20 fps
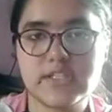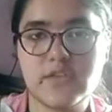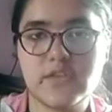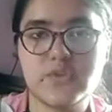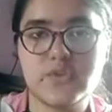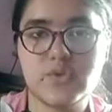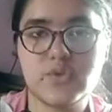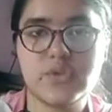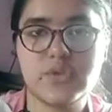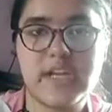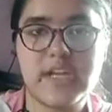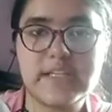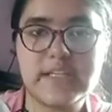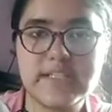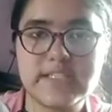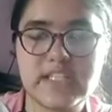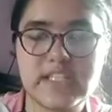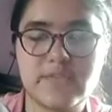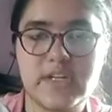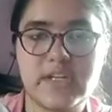of June
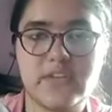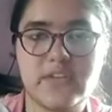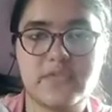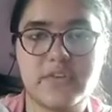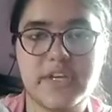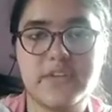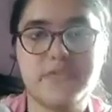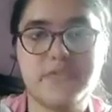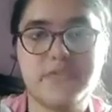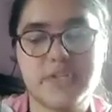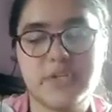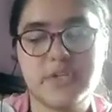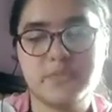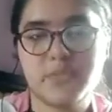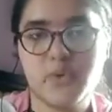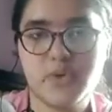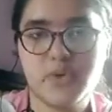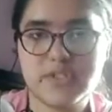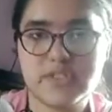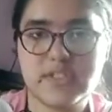1975, she
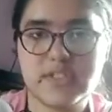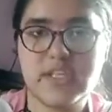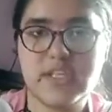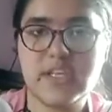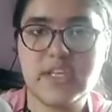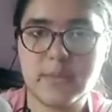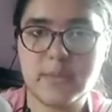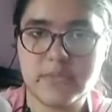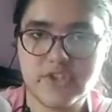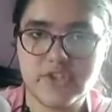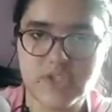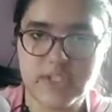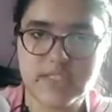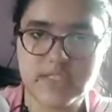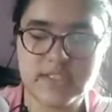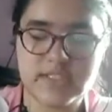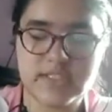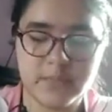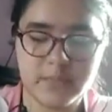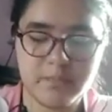imposed the
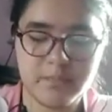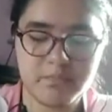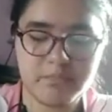emergency.